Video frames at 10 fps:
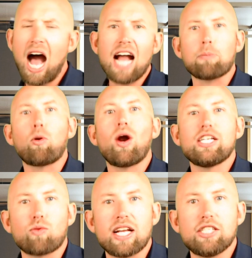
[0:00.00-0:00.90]
price
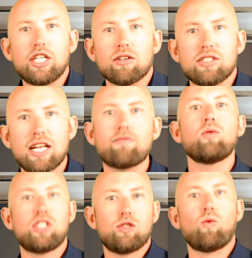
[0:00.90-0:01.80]
range here in Denver,
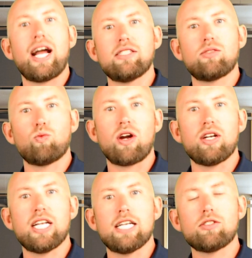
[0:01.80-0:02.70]
which is why it's where it
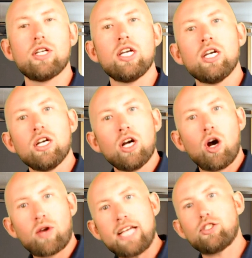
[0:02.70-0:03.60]
is.
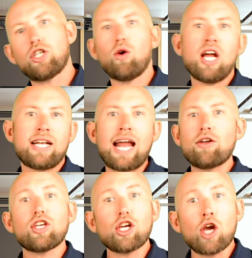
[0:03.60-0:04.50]
Okay, so now you
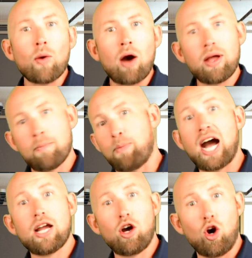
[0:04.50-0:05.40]
can go out and buy
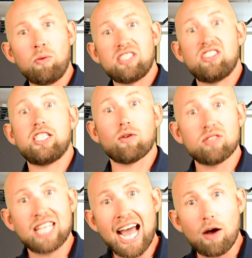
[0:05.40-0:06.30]
a home zero
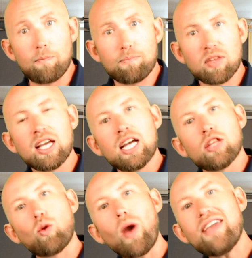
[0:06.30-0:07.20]
down. The
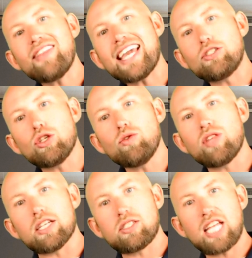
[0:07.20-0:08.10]
way they do
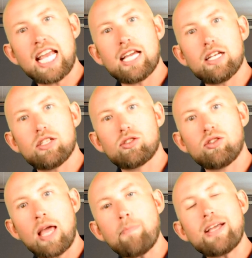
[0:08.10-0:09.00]
this is
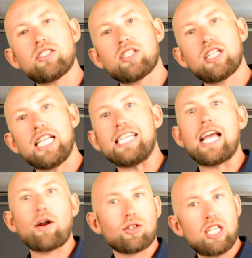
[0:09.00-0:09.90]
they basically
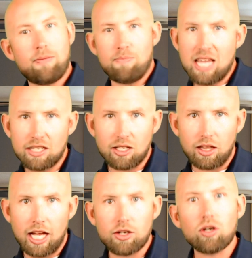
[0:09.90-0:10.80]
guarantee me as a
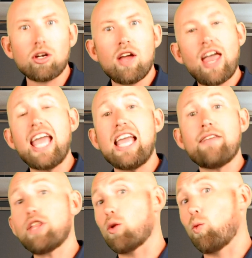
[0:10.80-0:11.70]
lender that if
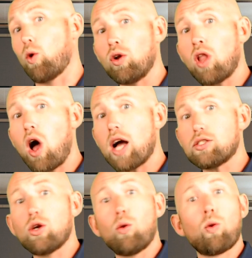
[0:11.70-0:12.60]
there were a loss,
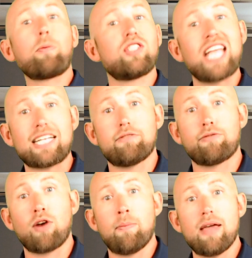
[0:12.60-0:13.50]
we're protected
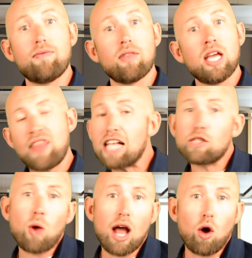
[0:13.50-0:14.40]
from it. That's
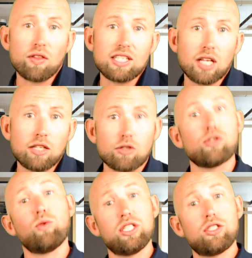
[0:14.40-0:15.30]
why all these lenders are
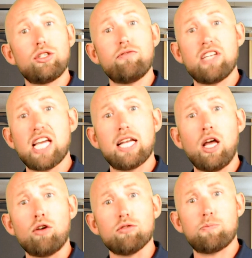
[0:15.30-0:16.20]
willing to do VA
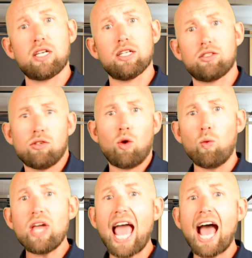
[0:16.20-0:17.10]
loans, because
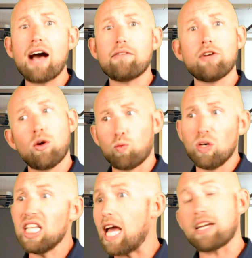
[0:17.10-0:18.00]
we have
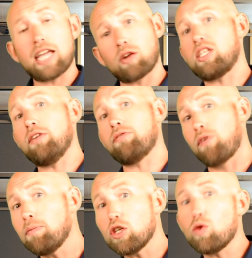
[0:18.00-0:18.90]
really a guarantee
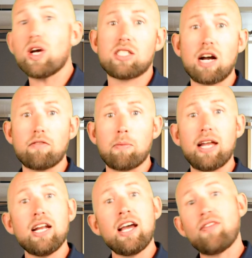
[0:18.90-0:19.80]
from the U.S. government
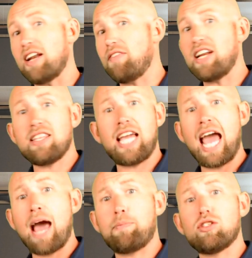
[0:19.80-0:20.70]
that if anything
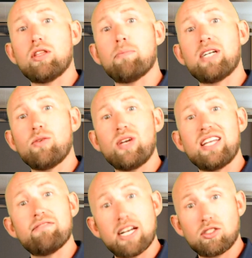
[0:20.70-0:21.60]
happened to the money we
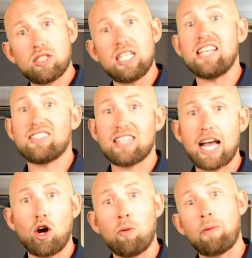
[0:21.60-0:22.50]
invested into that
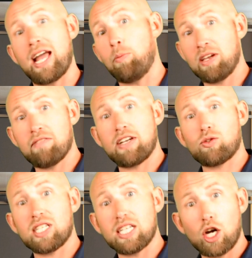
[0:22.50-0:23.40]
home by helping a veteran
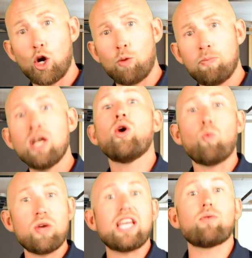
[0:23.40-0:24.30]
get a home, we
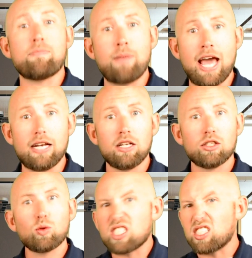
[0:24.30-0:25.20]
get repaid. So
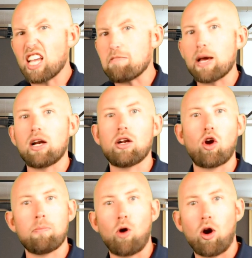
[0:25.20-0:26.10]
it's a safe bet on our
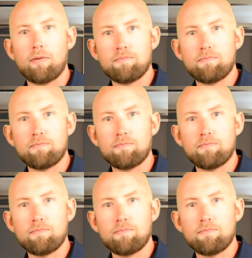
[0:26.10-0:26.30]
part.